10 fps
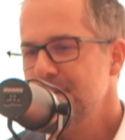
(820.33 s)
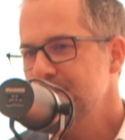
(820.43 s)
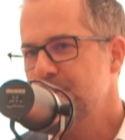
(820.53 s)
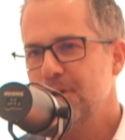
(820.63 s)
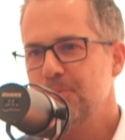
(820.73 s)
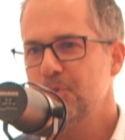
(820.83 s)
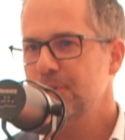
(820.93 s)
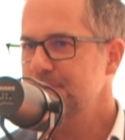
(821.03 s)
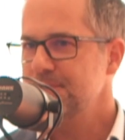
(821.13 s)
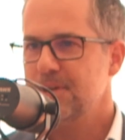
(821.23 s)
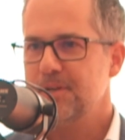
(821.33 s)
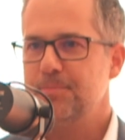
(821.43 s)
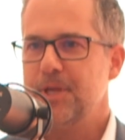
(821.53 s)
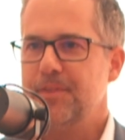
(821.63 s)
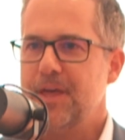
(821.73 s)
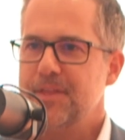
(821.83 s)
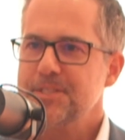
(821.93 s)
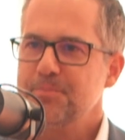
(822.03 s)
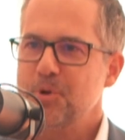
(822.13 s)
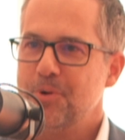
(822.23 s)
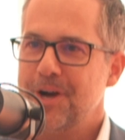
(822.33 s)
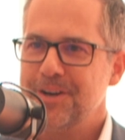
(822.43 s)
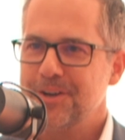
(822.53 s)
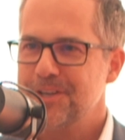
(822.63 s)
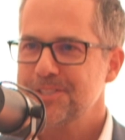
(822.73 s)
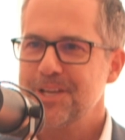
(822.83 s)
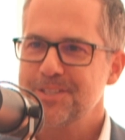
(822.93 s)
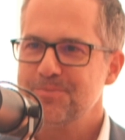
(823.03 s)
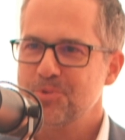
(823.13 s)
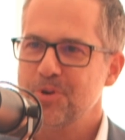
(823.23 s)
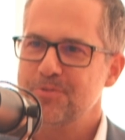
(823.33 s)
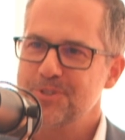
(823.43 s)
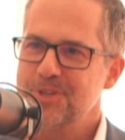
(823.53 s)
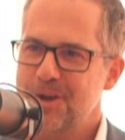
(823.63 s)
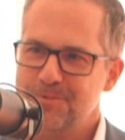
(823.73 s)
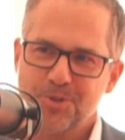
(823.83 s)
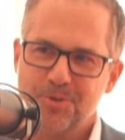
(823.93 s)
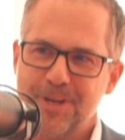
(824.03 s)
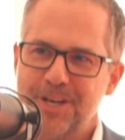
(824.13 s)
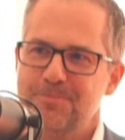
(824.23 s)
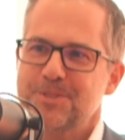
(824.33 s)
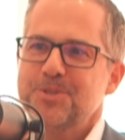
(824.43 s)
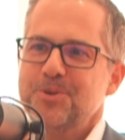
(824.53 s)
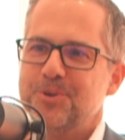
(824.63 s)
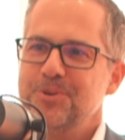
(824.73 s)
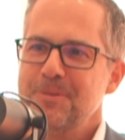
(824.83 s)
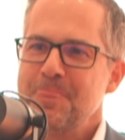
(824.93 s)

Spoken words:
So look, I'm really excited about that. That's number one. I'm going to take some more of your time and talk about number two.